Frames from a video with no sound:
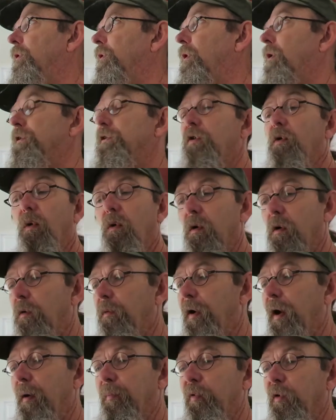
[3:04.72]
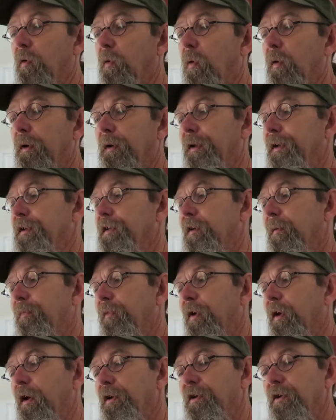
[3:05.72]
an oscuro wrapper, oily
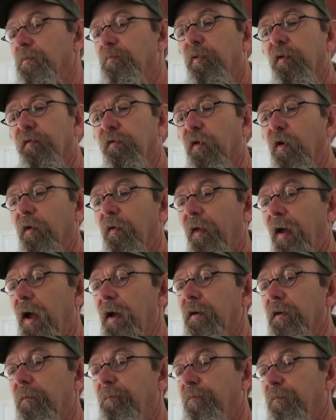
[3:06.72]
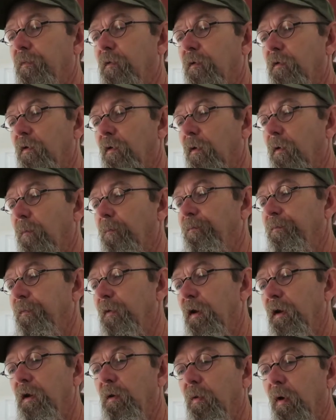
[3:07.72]
something. I just prefer that. So
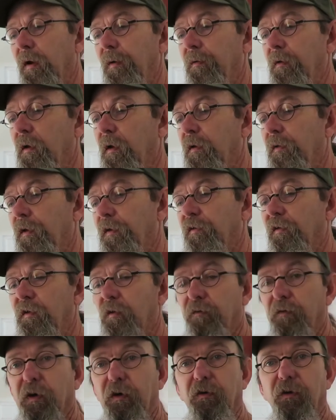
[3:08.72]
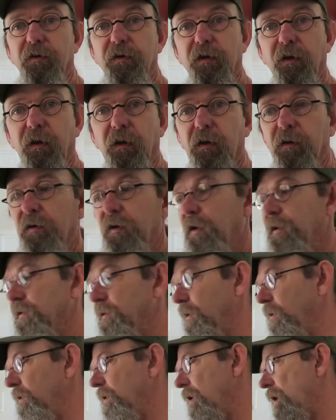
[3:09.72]
anyway, this is the Victor Sinclair
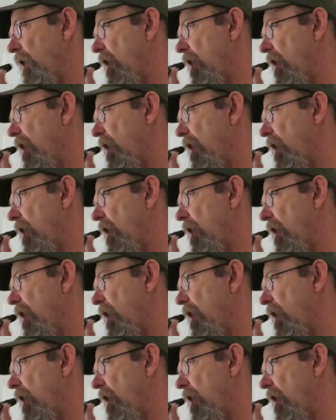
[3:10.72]
Tusker.